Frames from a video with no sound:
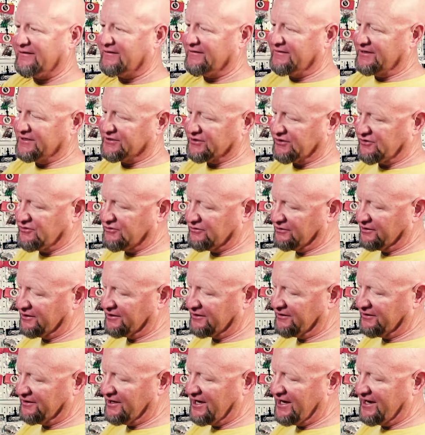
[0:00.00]
These are cool
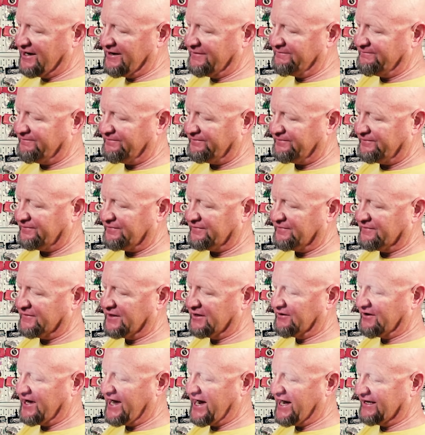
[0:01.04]
little
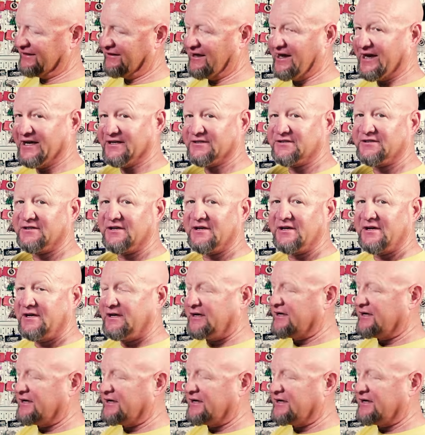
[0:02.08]
hat lights.